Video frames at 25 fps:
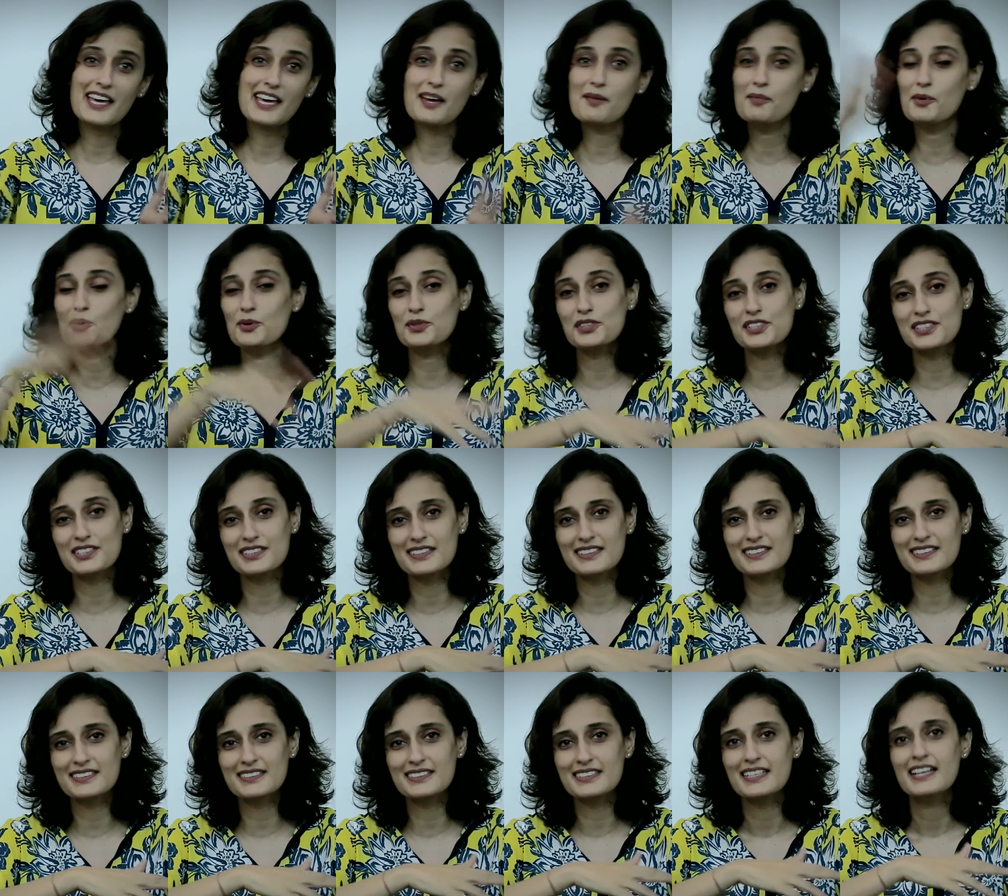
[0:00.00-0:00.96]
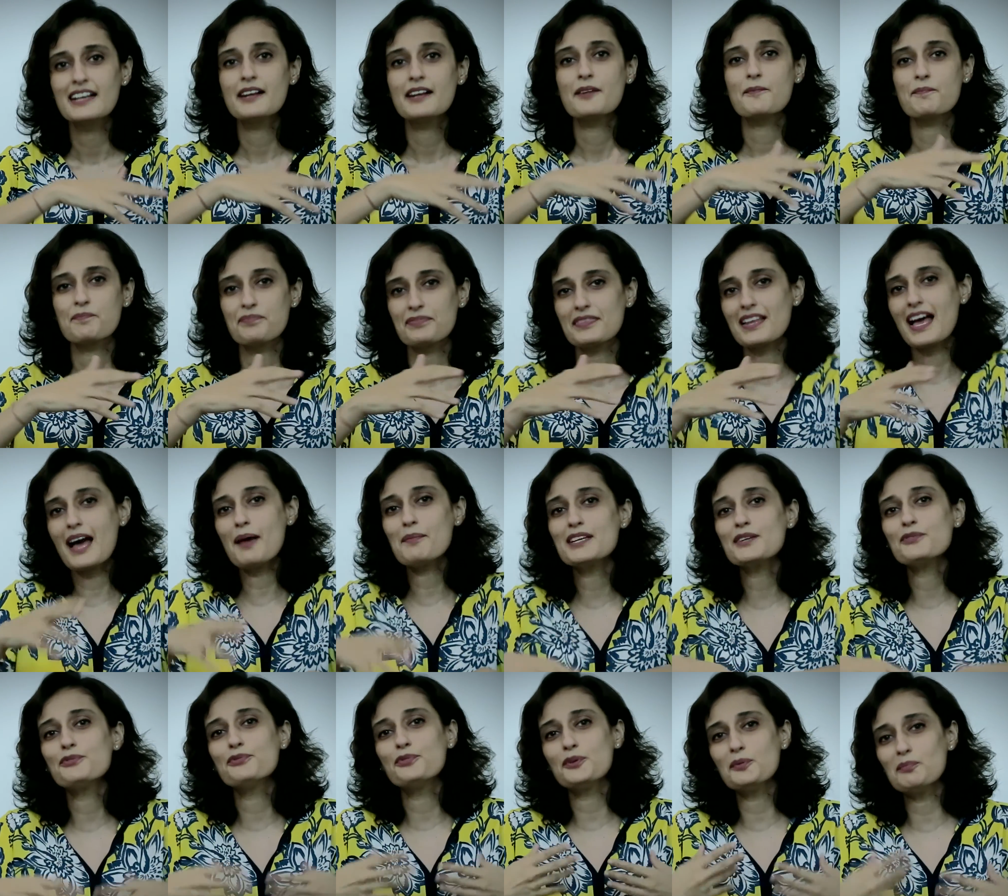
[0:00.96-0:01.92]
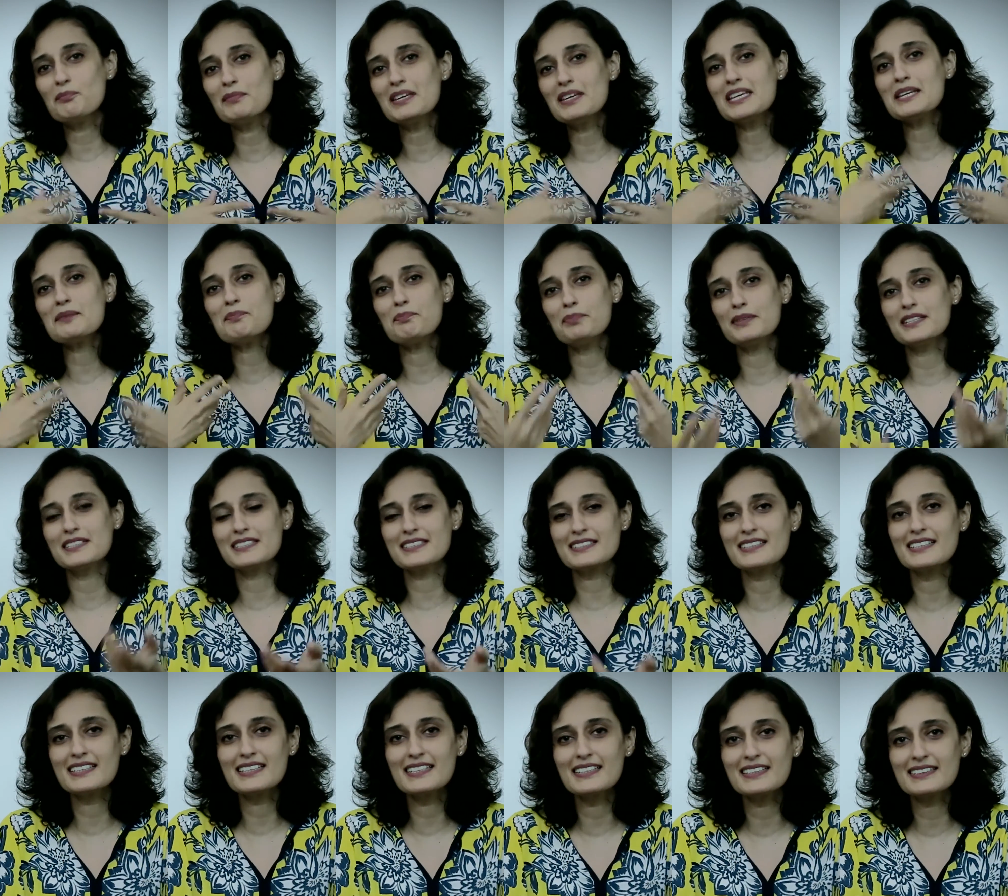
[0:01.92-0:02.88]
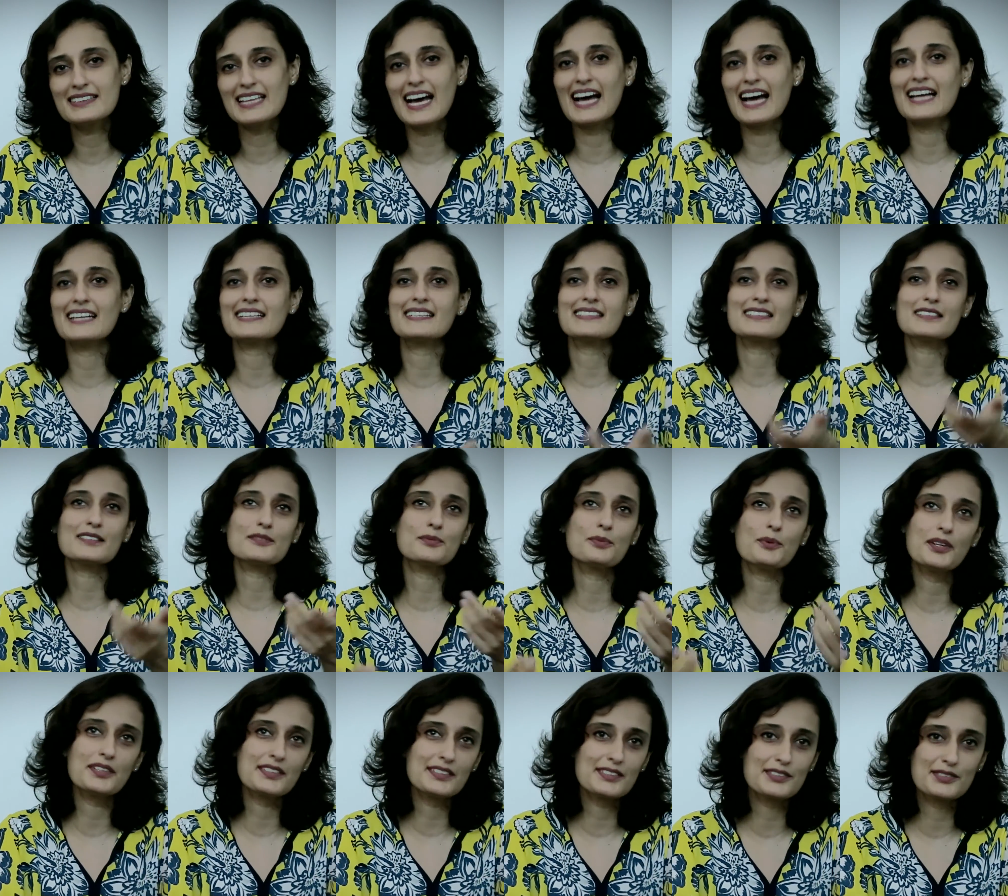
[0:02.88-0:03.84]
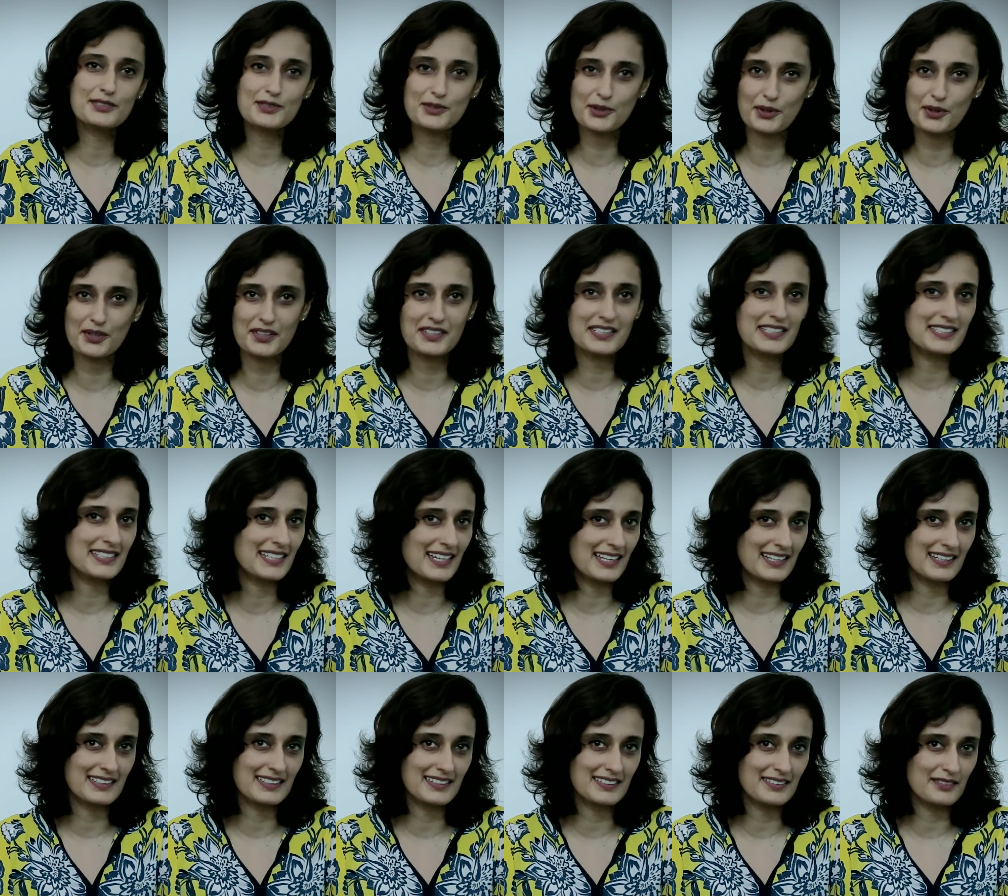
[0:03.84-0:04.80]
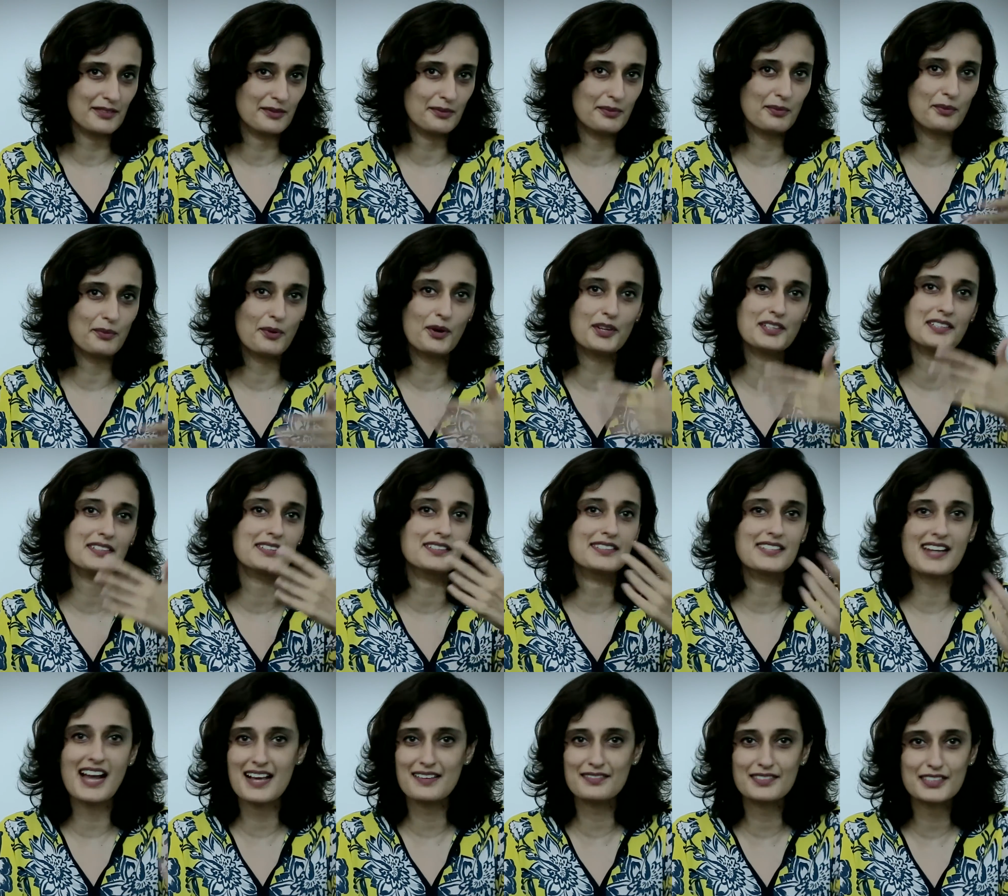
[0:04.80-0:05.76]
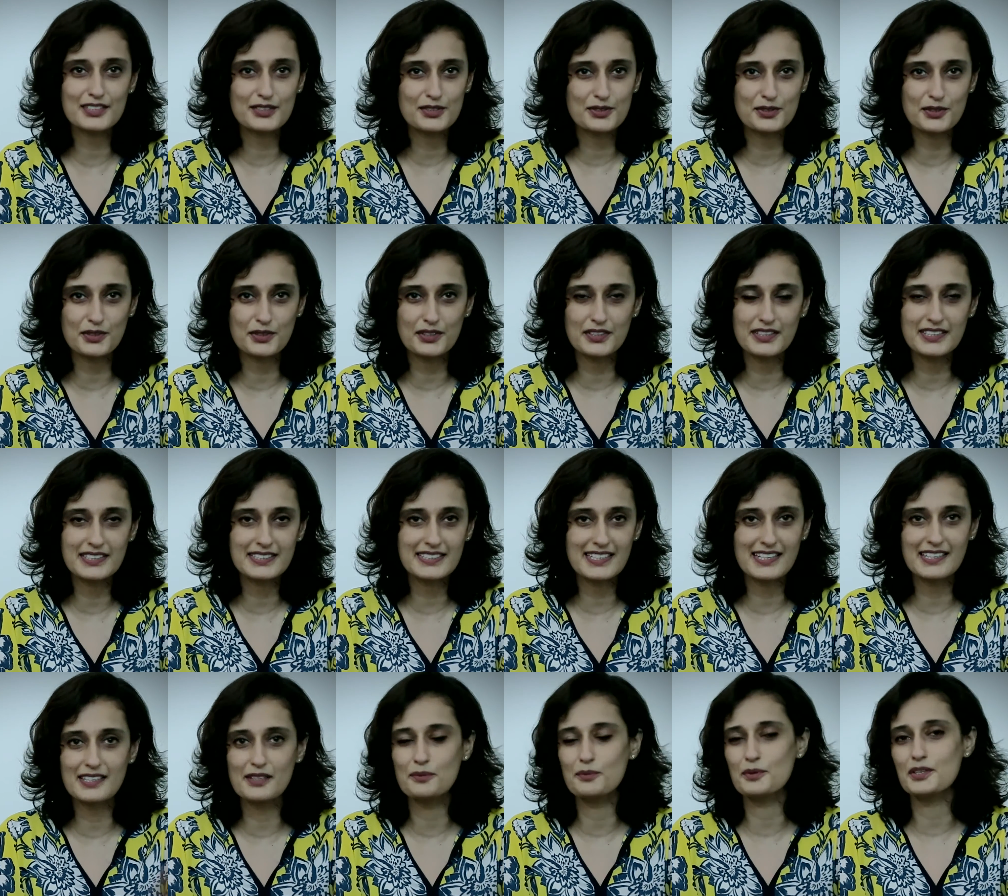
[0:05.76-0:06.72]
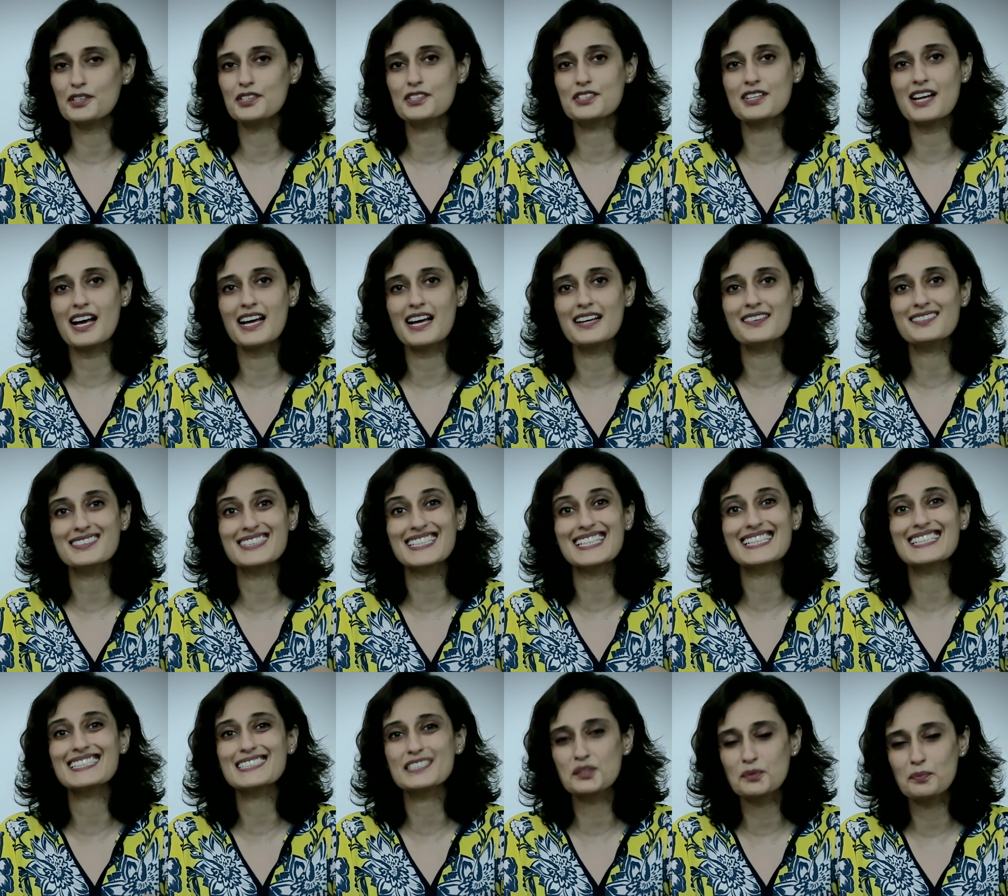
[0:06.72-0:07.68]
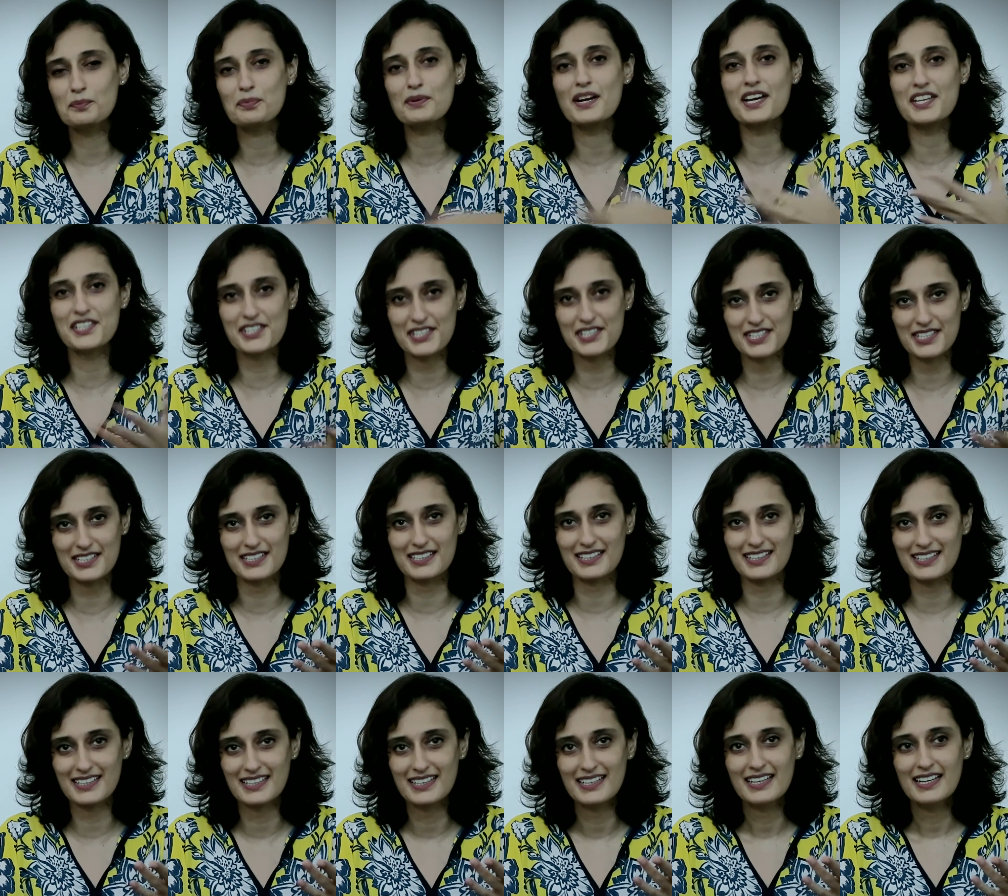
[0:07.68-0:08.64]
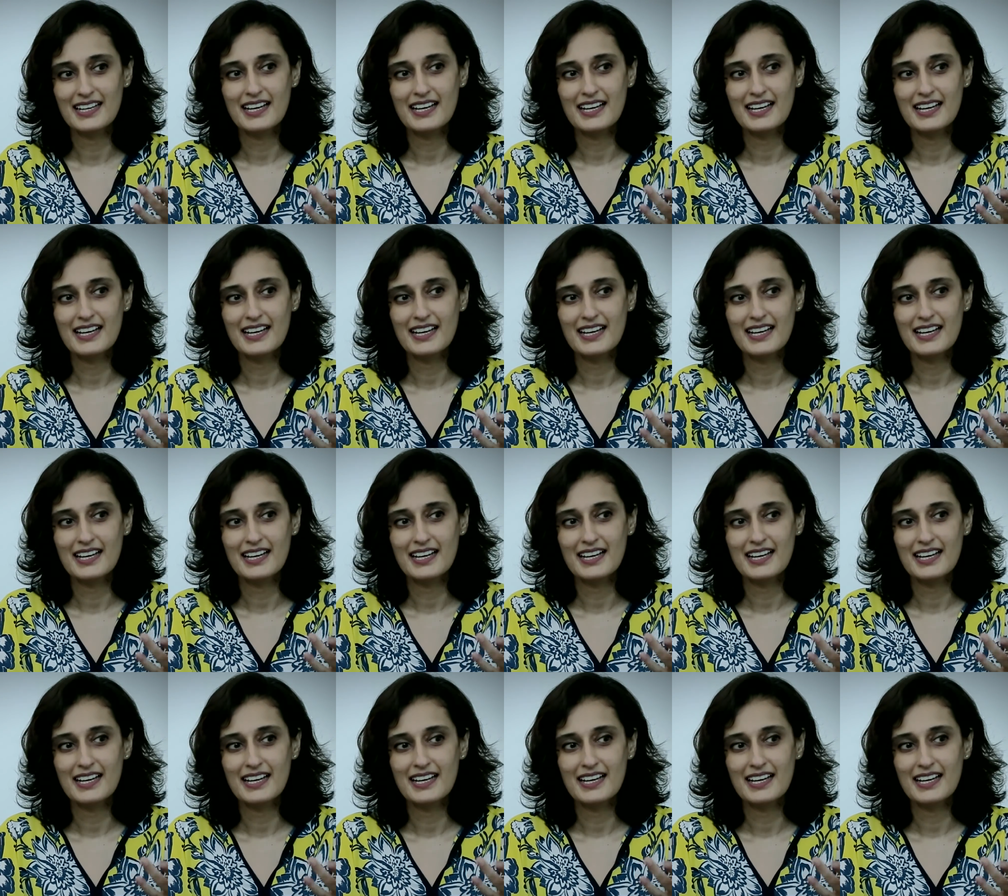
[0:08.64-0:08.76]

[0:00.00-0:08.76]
emotions. I mean, for me personally, that is what what drives a storyteller, what drives expression.